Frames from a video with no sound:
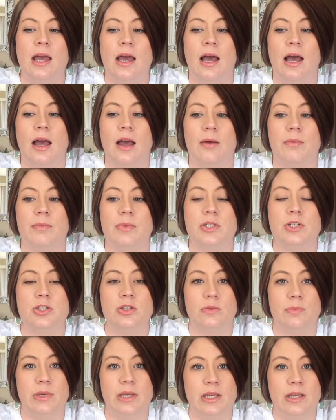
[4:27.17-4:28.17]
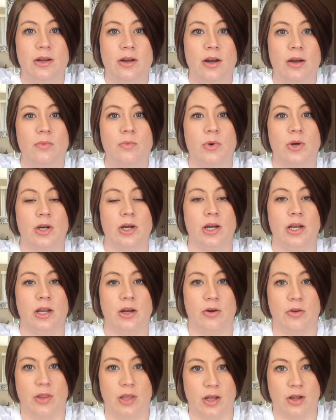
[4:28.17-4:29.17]
but she'll be here, and we're going to
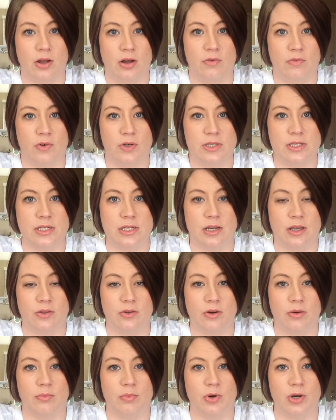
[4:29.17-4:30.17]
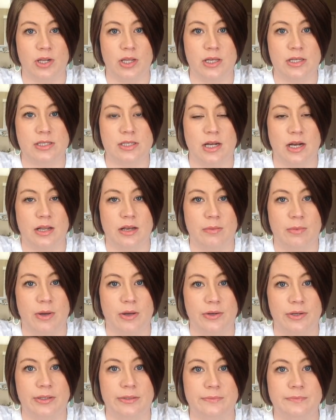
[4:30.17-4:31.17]
go to that conference together. I'm pretty excited
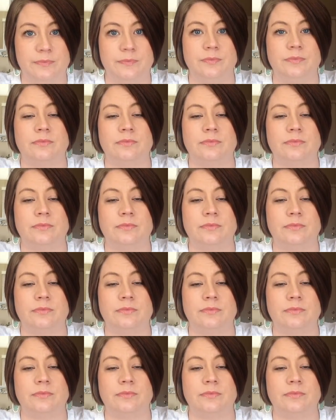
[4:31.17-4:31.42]
about it.